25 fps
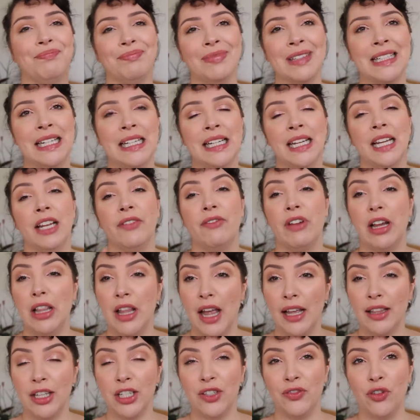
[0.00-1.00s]
if I
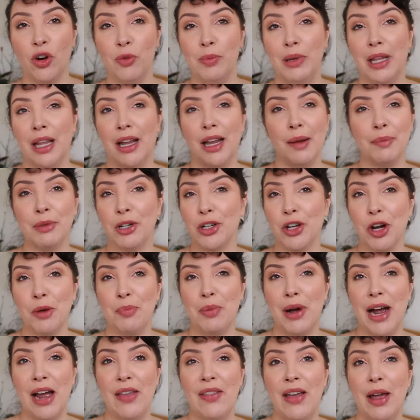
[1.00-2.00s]
like this formula, I'm gonna go
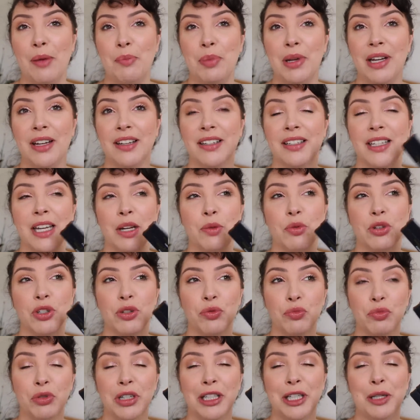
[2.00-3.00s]
buy that because it was
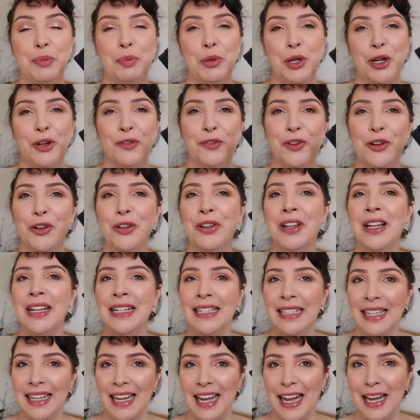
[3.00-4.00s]
really beautiful
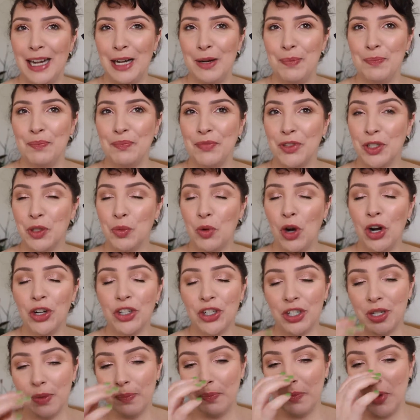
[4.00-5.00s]

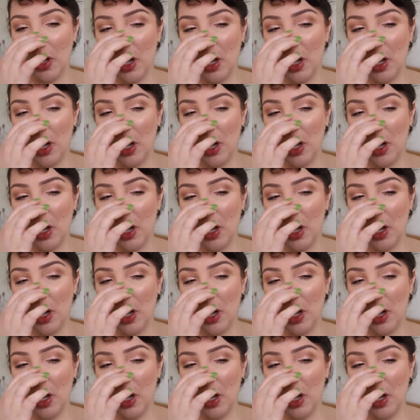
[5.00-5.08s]
swatched.